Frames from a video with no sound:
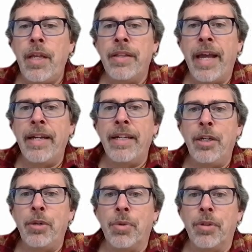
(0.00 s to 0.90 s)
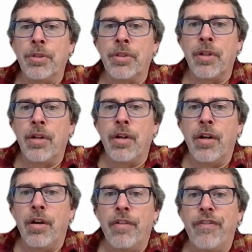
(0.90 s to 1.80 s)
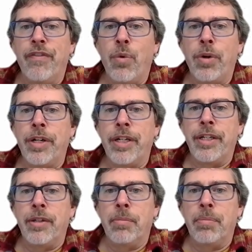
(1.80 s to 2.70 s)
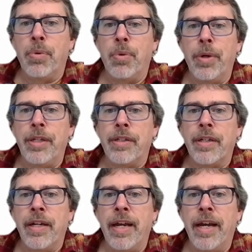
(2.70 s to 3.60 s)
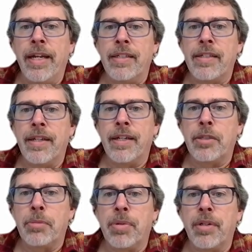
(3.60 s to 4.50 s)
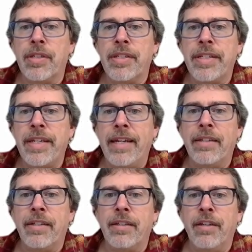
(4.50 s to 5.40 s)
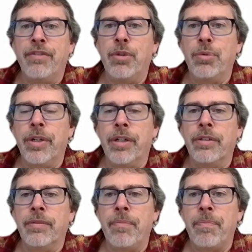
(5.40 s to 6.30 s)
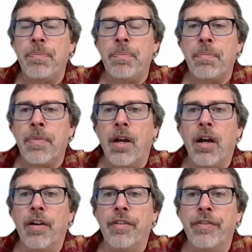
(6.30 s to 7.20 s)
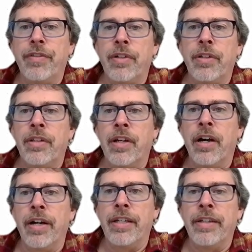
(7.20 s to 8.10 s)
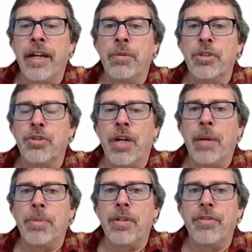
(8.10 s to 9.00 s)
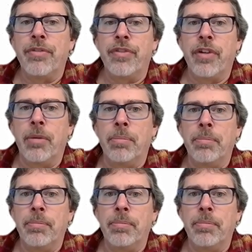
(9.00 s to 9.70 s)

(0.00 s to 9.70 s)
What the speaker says: That equals 40.96%, if you will, of the height that it was dropped from.